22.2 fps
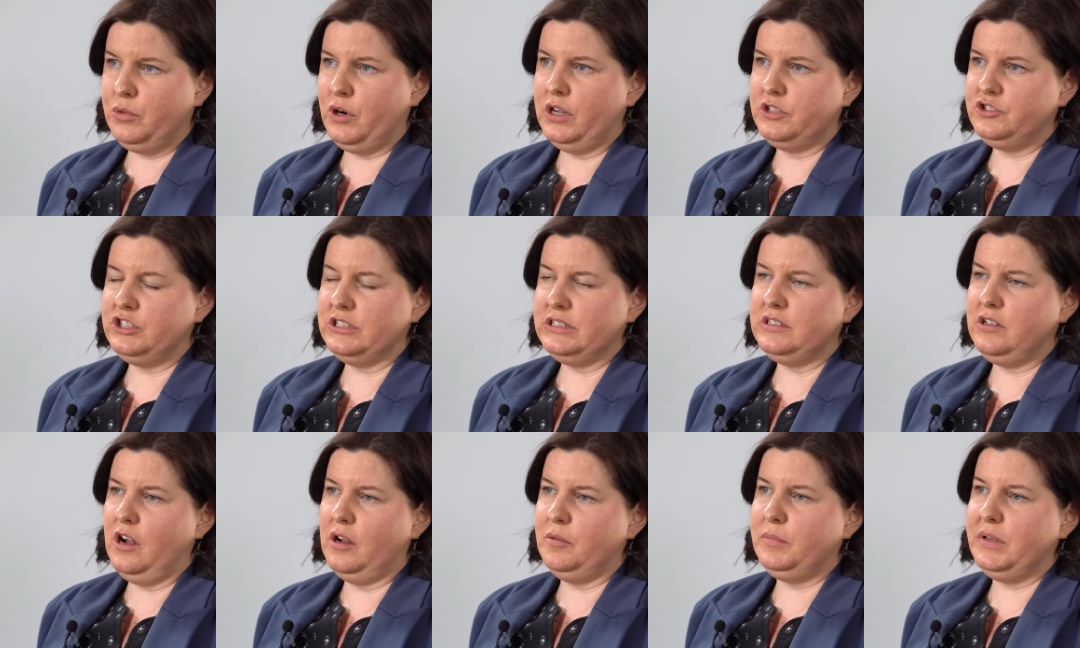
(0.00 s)

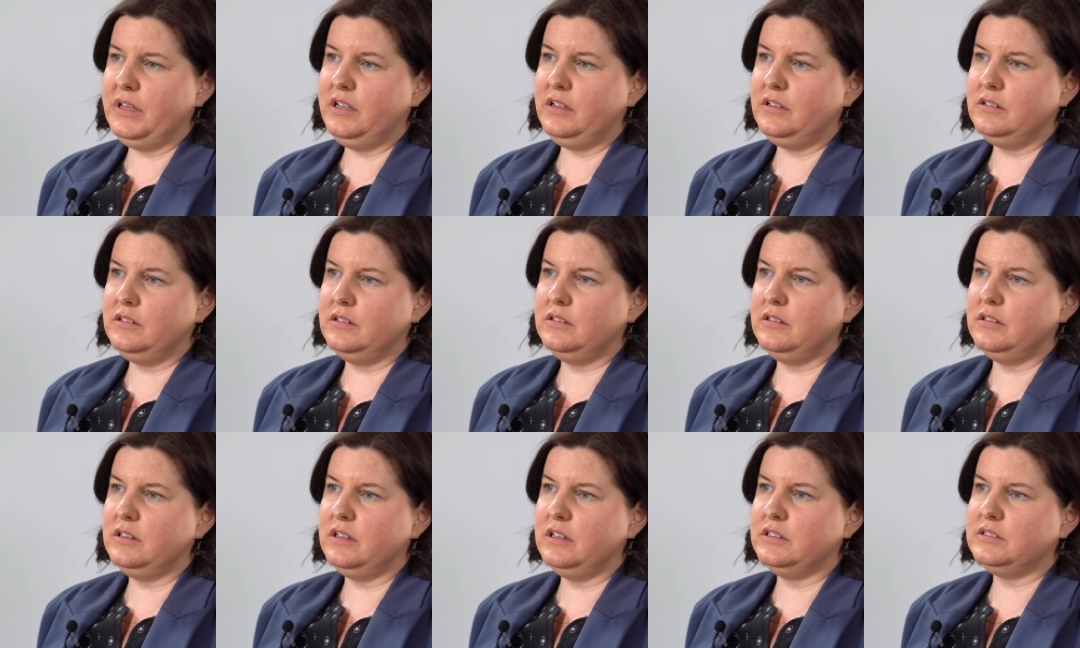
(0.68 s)
Project taught me
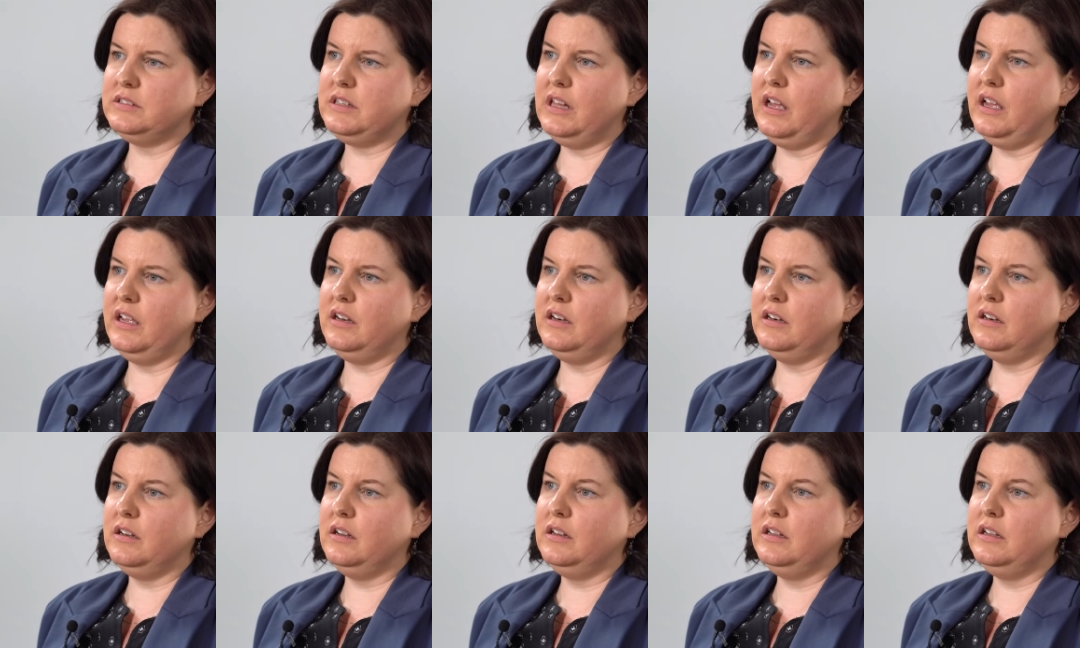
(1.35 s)
is that
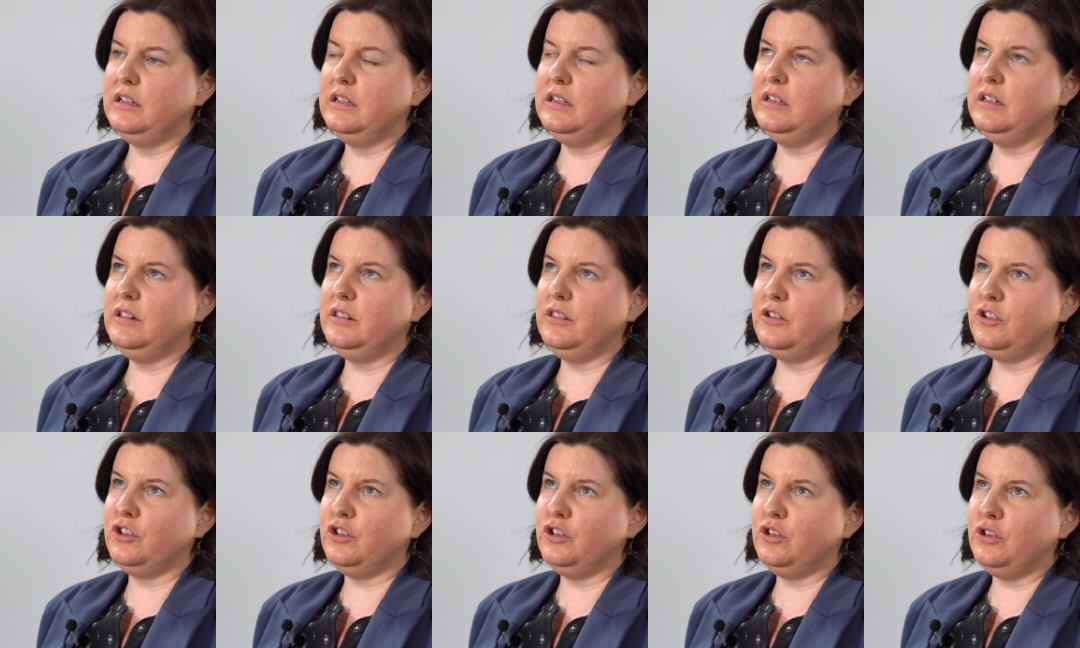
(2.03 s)

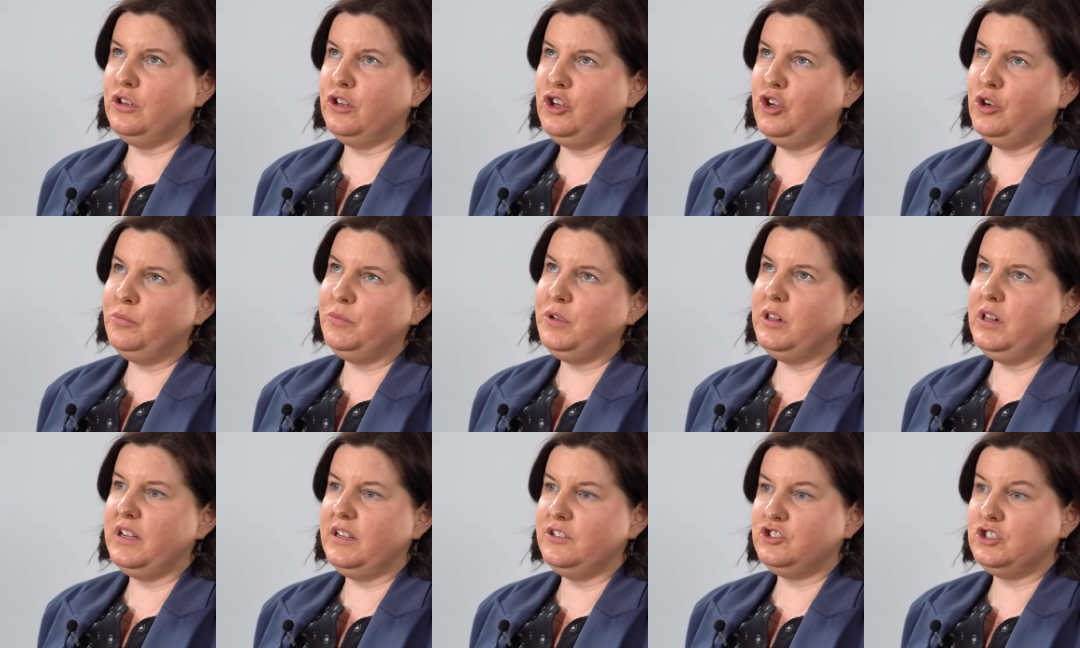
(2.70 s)
the
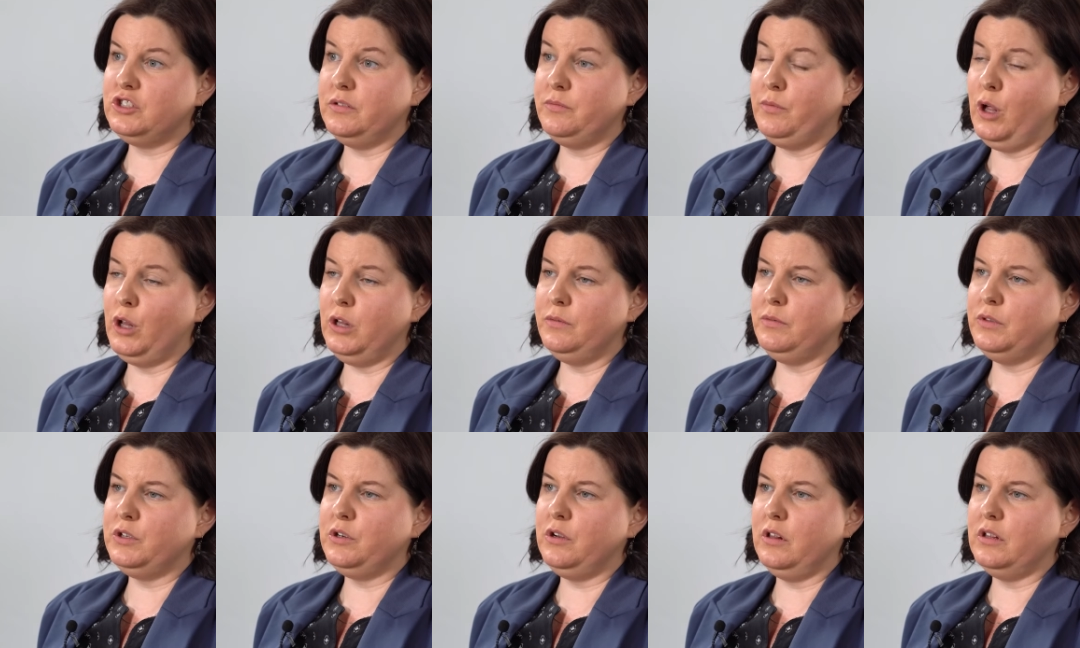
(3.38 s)
accumulation of all
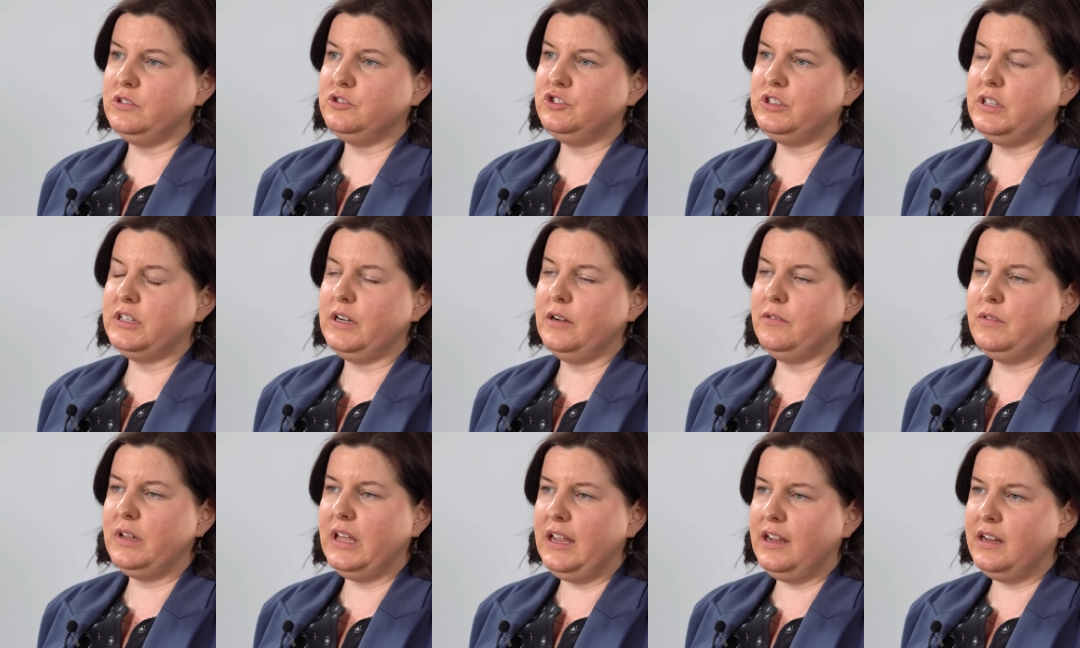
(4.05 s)
of the knowledge that
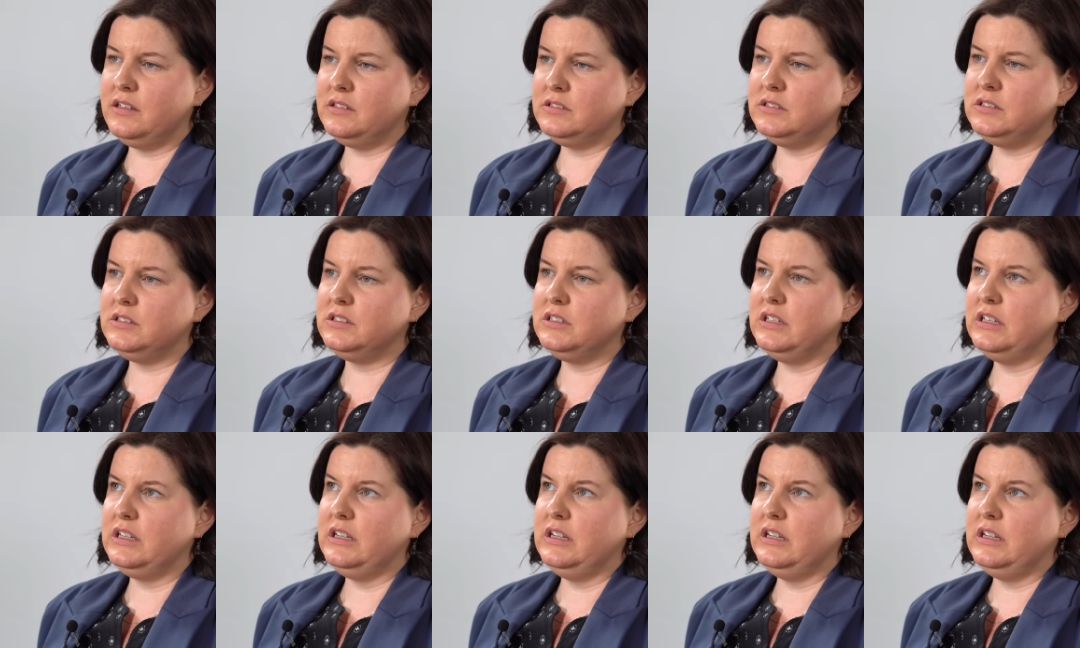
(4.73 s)
I've gained